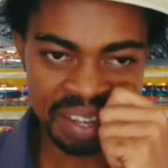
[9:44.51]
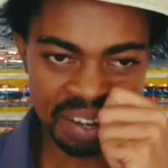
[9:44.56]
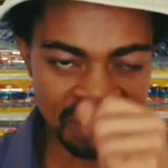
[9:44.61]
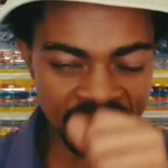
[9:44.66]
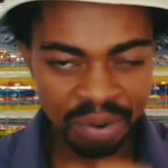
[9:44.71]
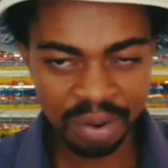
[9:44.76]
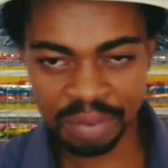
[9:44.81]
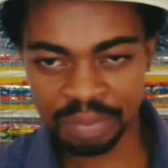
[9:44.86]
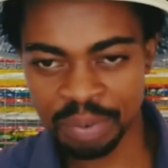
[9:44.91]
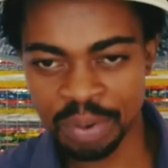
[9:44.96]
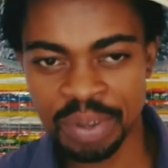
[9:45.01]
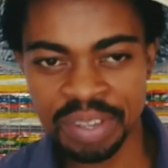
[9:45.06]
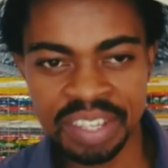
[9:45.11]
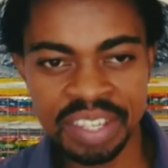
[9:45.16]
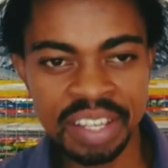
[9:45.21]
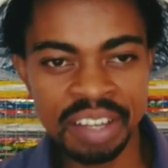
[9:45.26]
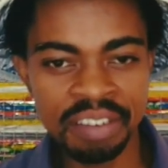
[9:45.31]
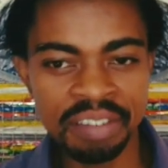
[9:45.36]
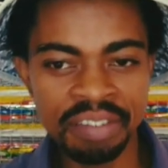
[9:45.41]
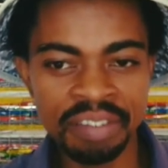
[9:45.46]
Growing for
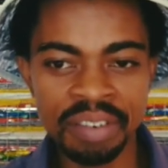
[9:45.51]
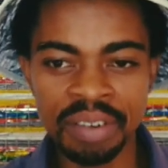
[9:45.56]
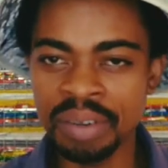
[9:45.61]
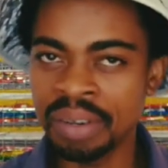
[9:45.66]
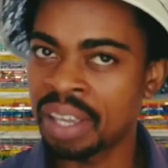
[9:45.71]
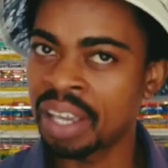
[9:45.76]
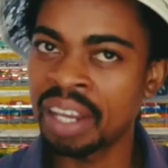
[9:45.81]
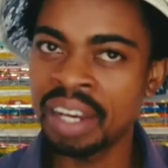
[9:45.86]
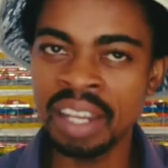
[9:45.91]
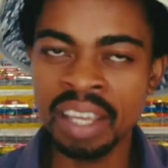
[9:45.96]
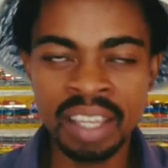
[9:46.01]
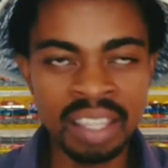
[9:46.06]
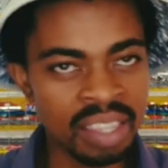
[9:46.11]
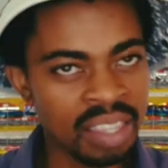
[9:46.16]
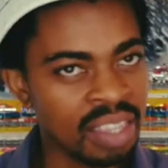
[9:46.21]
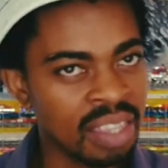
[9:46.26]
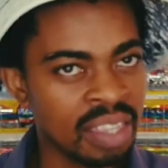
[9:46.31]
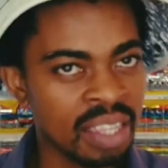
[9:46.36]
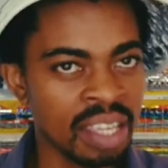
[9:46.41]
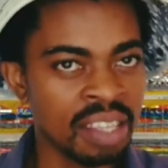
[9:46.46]
yourself, organic,
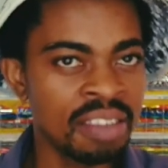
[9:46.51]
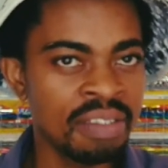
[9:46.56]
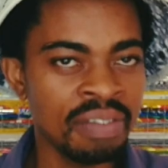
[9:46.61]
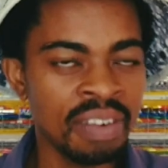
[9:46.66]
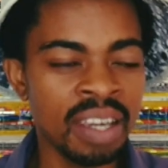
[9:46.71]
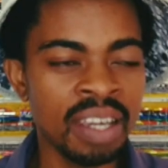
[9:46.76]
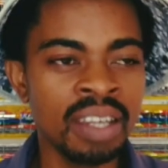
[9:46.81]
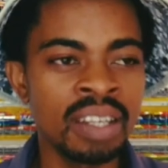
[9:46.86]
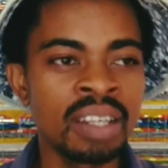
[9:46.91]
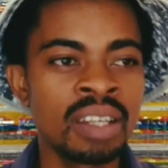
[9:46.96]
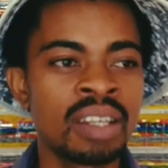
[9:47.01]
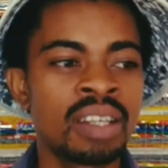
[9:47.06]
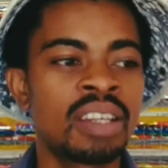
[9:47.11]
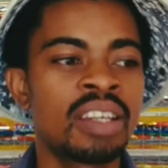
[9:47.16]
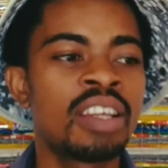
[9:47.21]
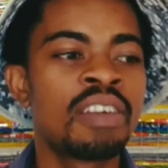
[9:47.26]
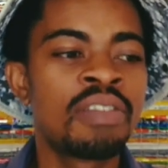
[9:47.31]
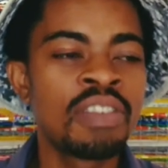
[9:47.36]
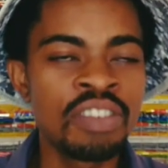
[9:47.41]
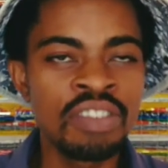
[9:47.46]
that's fine
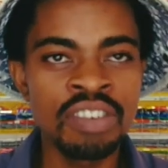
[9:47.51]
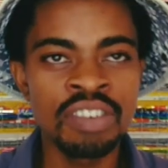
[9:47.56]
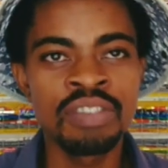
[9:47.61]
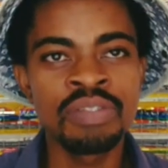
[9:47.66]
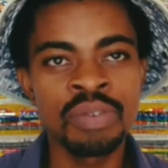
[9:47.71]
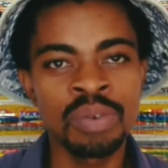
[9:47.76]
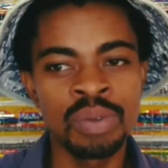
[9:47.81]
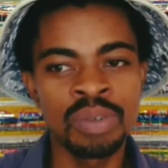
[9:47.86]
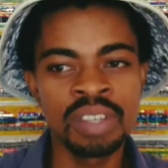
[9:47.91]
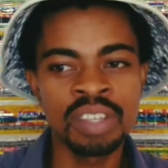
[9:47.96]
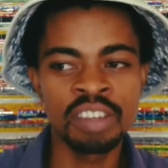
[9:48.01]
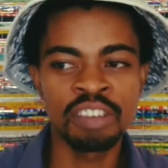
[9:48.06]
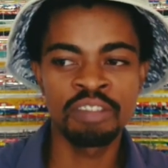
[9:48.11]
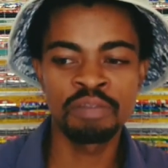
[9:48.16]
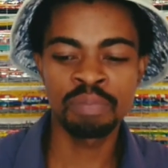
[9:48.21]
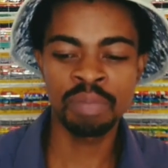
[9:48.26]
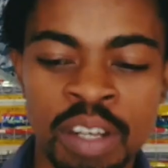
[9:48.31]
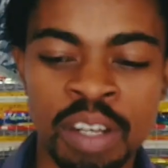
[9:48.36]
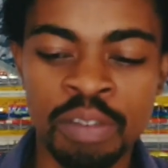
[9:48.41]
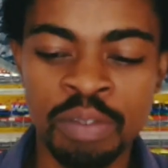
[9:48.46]
if it's just for yourself.
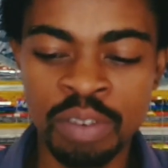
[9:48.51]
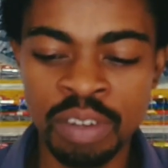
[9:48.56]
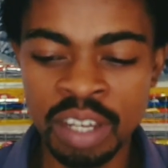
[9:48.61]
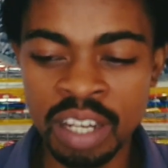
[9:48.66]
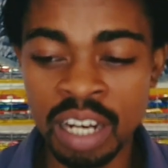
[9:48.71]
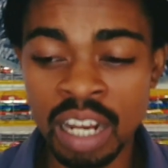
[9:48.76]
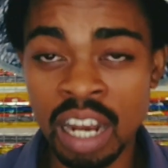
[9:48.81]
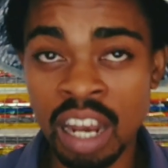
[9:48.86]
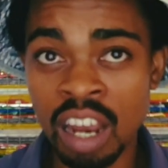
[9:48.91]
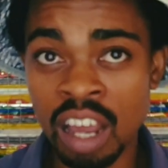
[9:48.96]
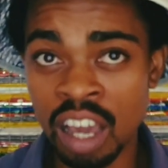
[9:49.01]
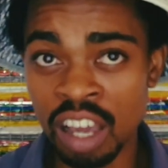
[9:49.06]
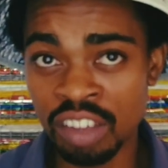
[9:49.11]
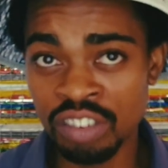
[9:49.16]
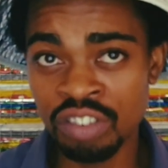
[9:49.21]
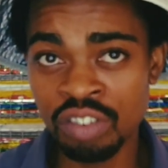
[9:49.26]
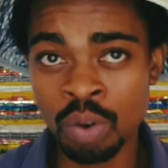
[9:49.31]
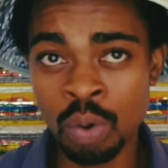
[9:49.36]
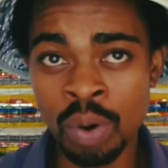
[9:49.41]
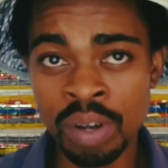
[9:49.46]
But if you need a
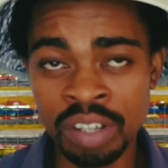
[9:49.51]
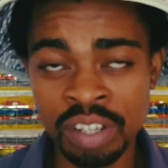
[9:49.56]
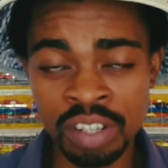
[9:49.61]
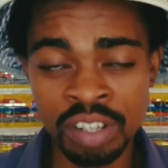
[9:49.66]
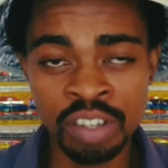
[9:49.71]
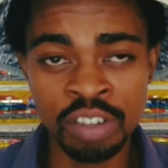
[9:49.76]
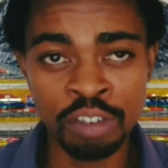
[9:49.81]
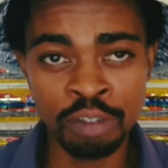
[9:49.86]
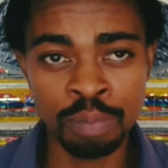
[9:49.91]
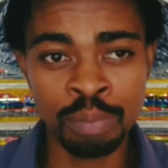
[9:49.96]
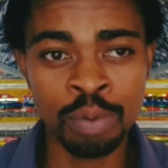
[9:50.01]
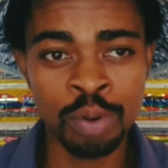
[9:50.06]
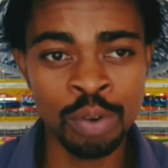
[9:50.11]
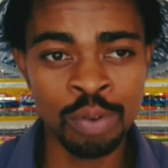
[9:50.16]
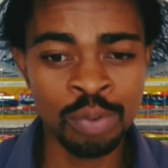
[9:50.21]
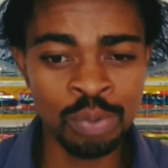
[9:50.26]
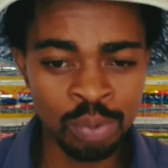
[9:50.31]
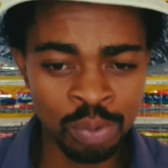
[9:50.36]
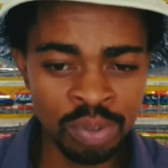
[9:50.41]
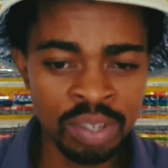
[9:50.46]
large quantity of
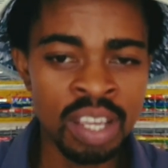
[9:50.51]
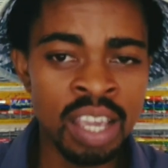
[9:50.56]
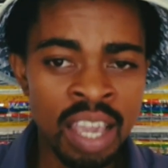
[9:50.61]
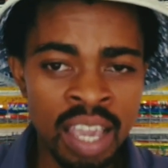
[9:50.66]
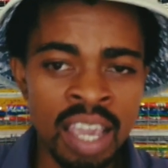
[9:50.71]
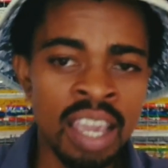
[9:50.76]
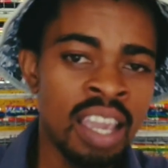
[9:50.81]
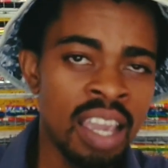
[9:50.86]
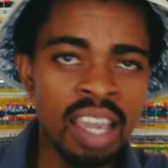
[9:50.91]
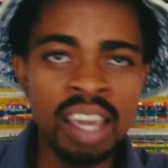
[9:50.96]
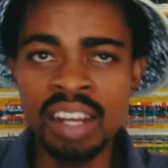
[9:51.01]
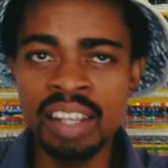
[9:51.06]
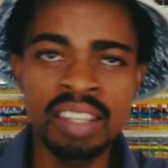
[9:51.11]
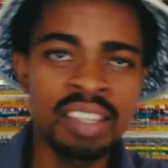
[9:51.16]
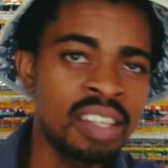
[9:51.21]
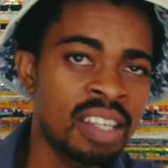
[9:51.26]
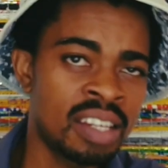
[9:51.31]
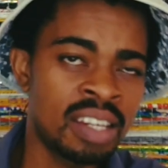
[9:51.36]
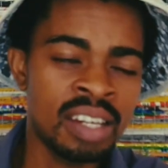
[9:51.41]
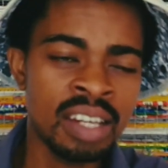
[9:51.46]
produce at a
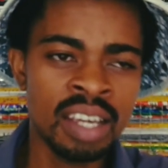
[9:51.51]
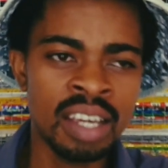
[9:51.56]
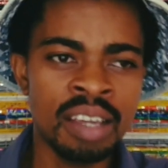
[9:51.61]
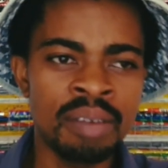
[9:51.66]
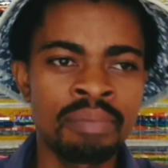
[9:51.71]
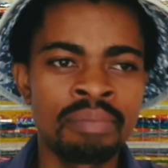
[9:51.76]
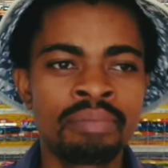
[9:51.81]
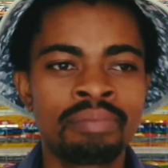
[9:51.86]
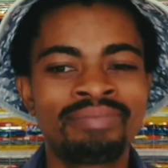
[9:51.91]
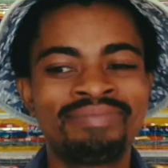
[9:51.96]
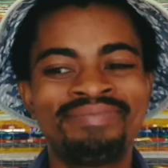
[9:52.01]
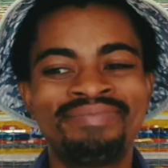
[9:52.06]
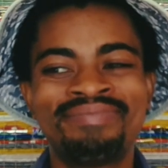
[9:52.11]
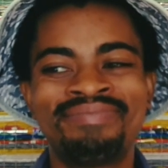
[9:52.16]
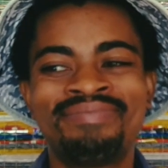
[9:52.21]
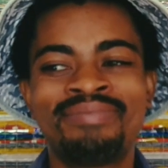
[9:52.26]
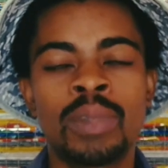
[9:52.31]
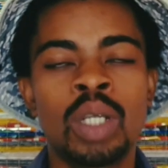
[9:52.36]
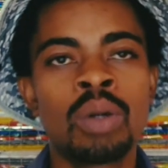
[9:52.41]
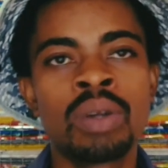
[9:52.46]
set time,
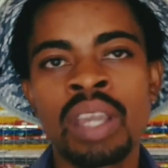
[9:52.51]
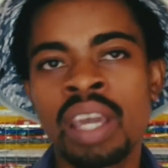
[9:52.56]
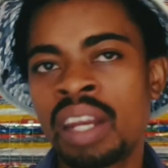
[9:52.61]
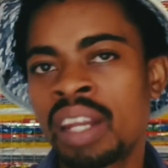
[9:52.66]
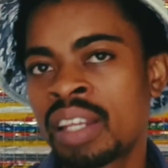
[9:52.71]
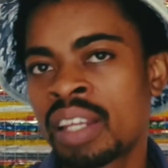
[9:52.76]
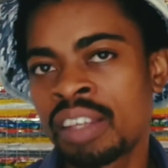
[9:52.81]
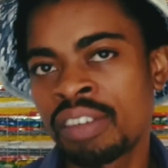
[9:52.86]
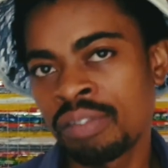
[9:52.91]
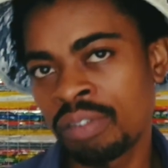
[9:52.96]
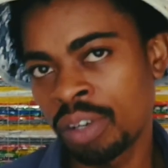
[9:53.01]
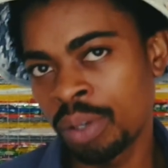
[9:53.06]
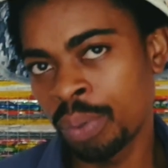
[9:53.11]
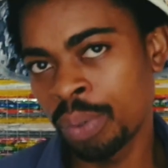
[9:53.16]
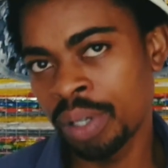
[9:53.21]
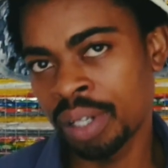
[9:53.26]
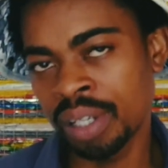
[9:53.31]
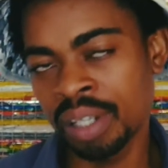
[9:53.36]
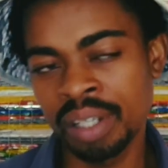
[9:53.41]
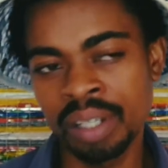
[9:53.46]
organic doesn't really
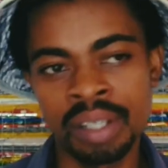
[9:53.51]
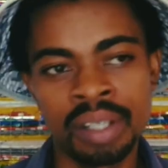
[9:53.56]
work.